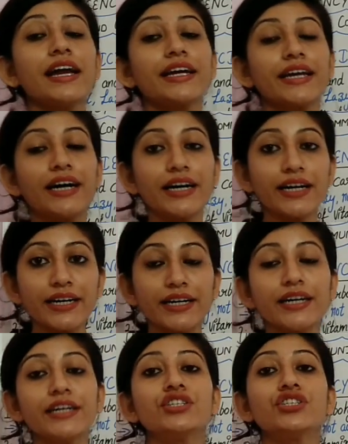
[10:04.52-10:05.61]
that
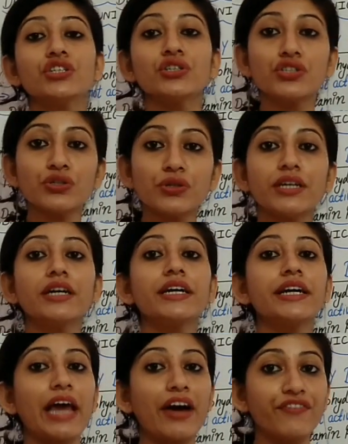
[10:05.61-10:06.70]
occur due to the
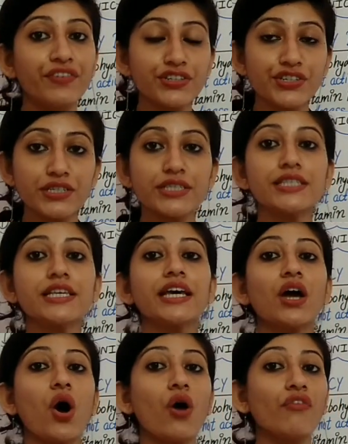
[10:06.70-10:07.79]

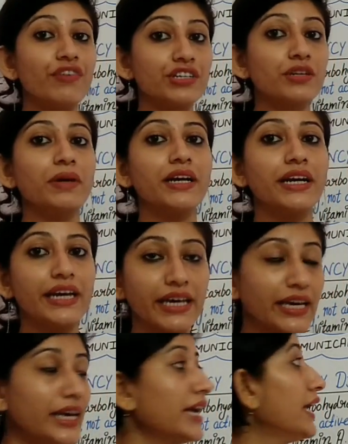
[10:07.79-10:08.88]
deficiency of vitamin
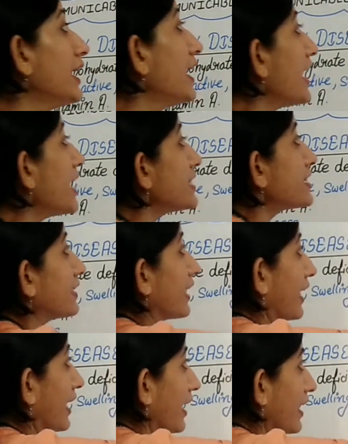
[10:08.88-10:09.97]
D is
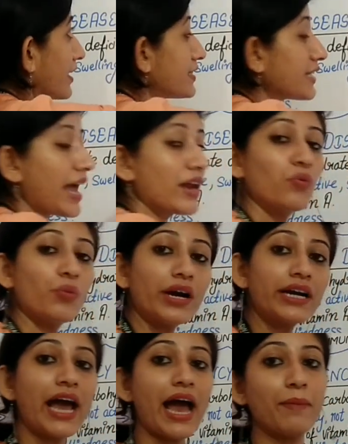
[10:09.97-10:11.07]
rickets. And what
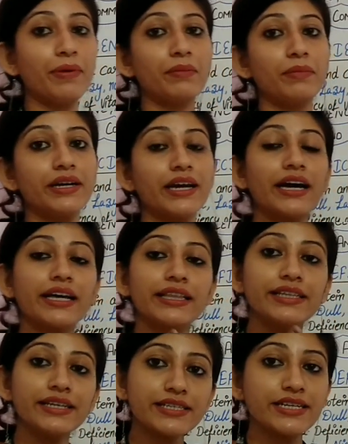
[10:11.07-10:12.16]
happens, beta,
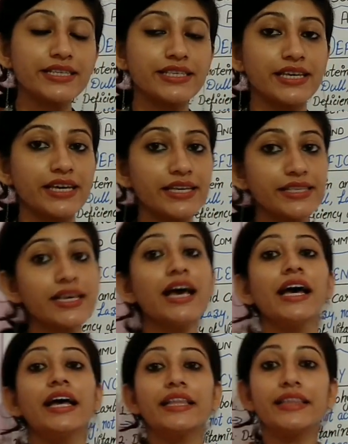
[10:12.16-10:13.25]
in this disease,
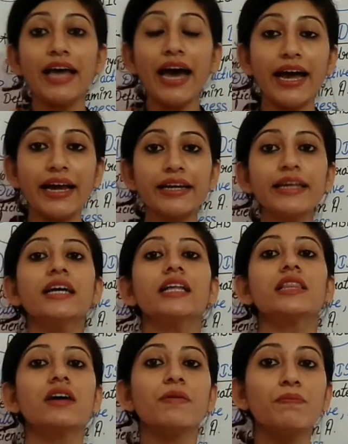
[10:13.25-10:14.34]
that
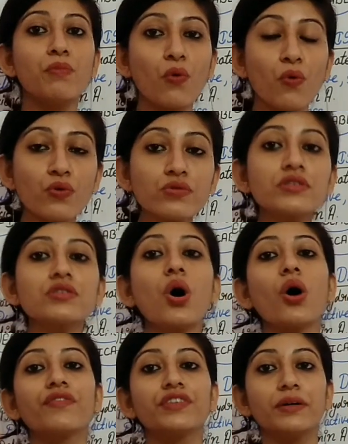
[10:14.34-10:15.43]
the bones
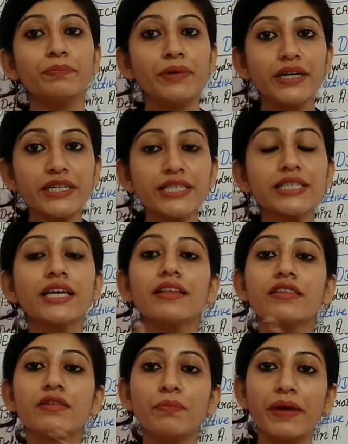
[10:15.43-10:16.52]
of the
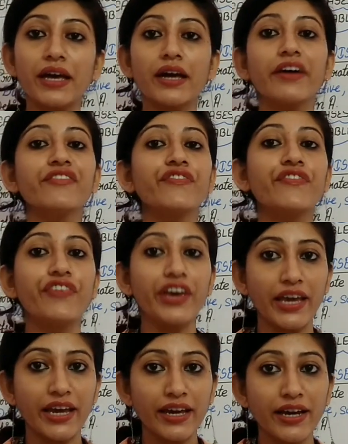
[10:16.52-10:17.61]
persons become
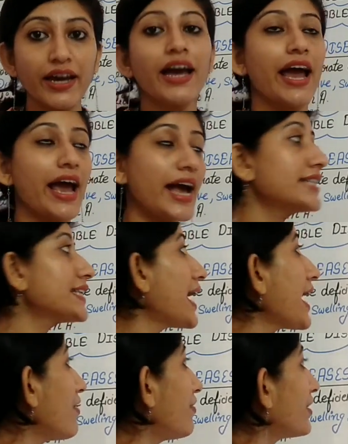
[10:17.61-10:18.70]
weak. As
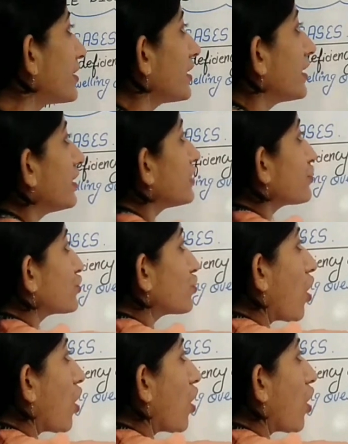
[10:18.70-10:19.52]
I have written here,